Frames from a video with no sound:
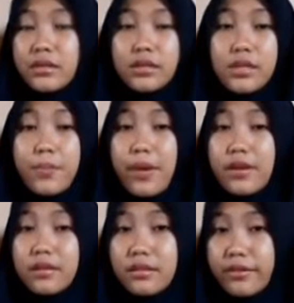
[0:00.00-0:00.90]
an
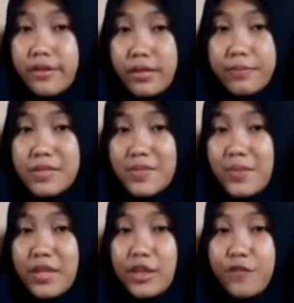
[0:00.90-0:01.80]
independent learning
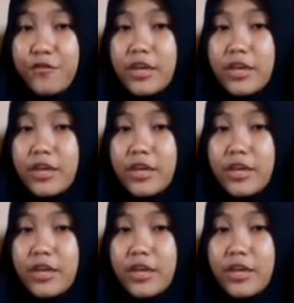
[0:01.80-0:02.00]
perspective